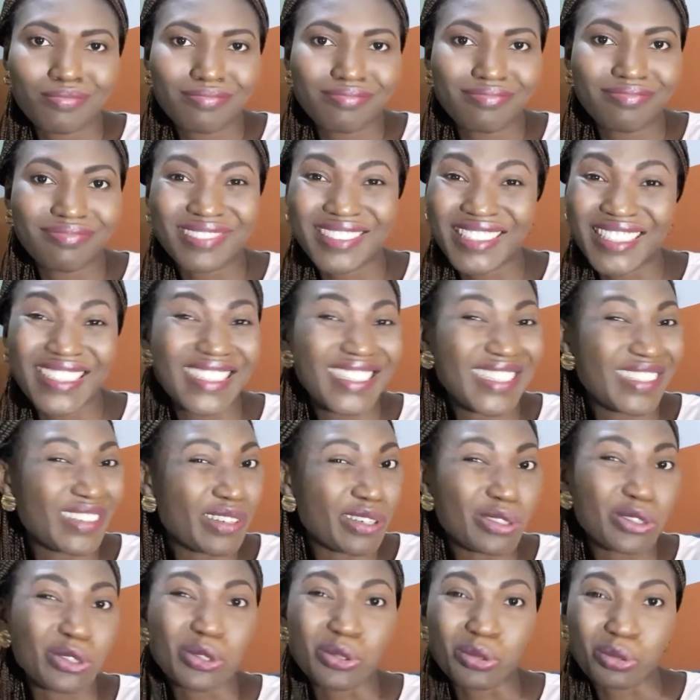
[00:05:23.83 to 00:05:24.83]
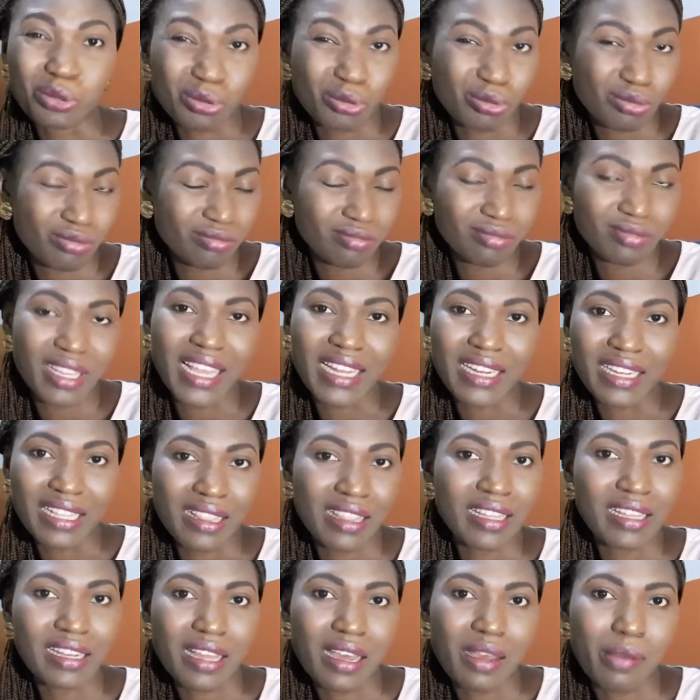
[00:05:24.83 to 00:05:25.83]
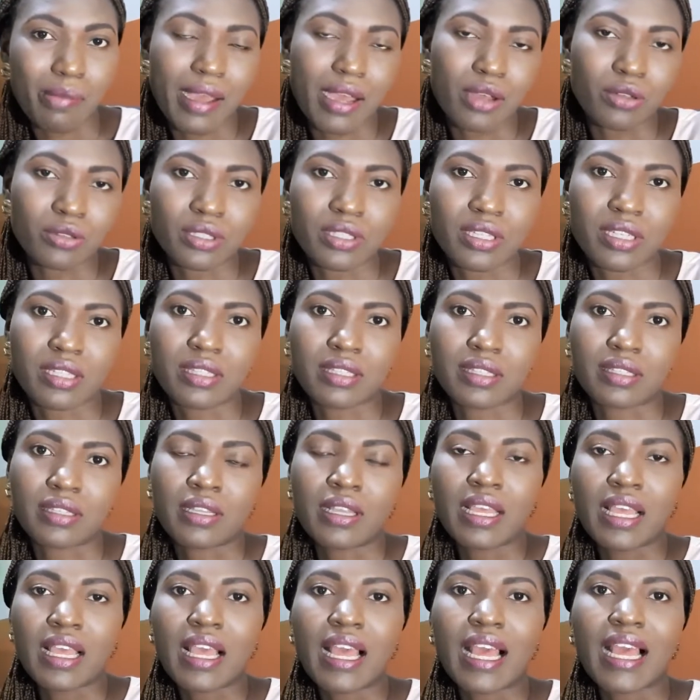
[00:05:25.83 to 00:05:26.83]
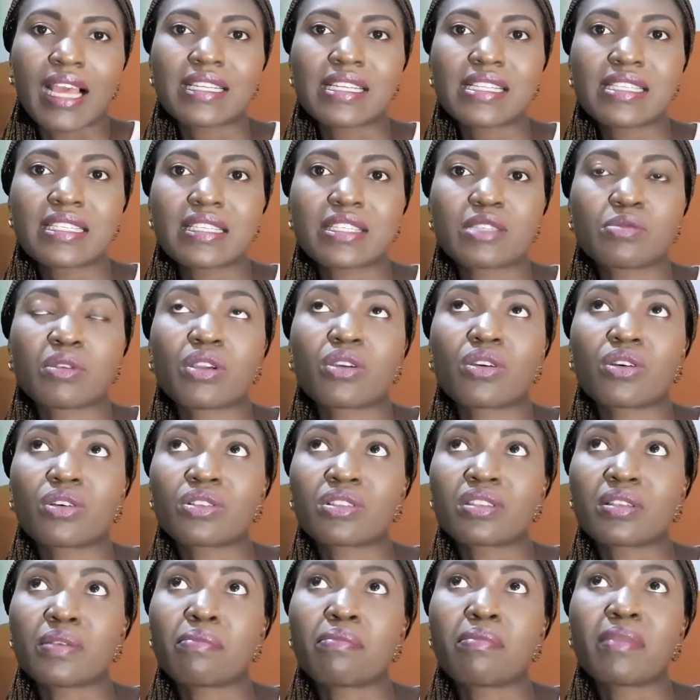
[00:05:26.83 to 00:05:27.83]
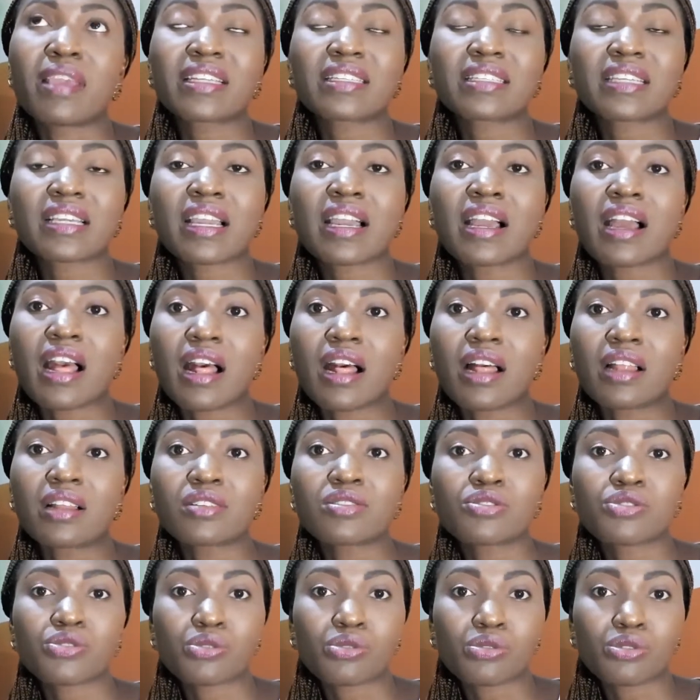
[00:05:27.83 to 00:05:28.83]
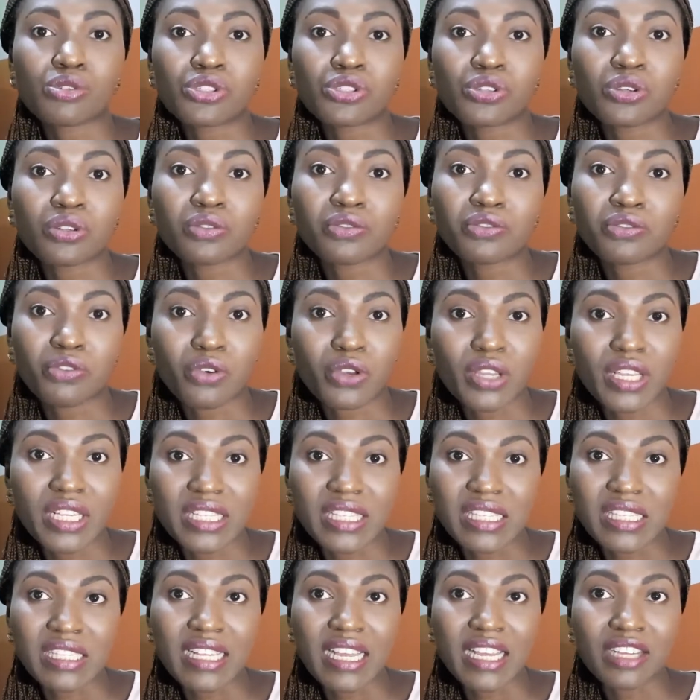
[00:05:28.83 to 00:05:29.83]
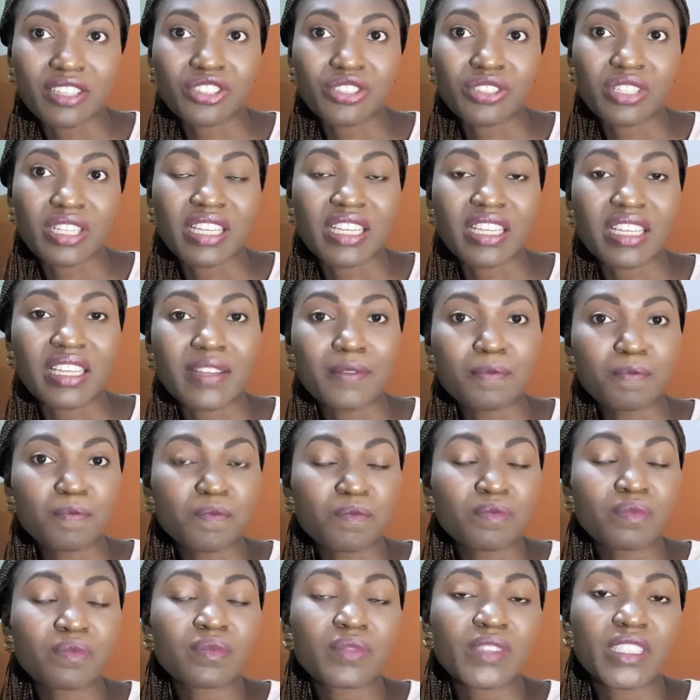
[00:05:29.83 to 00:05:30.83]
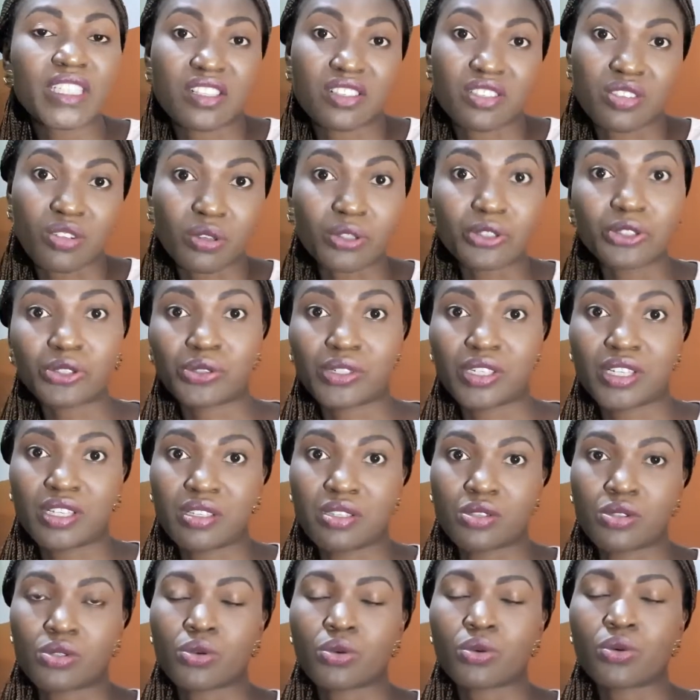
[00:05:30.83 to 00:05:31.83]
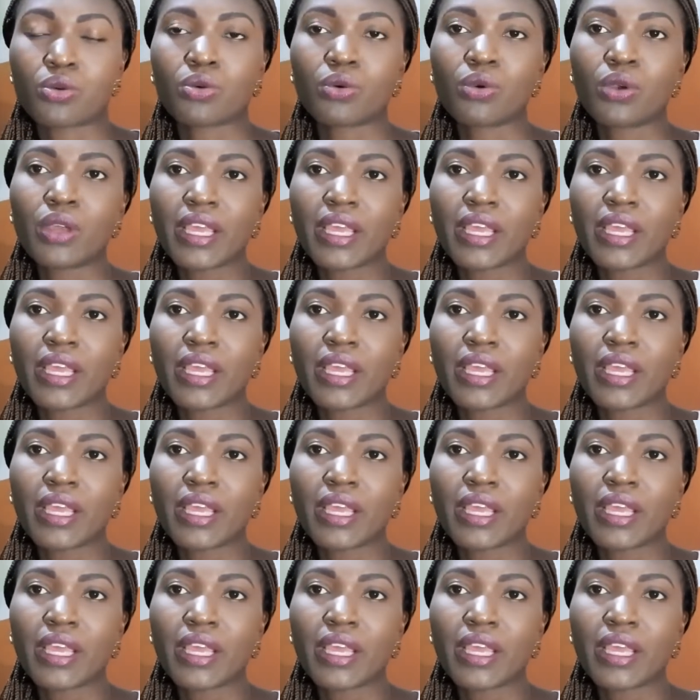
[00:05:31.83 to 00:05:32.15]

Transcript: really not do anything about it, and this is because the medical solution for it is actually a surgery. So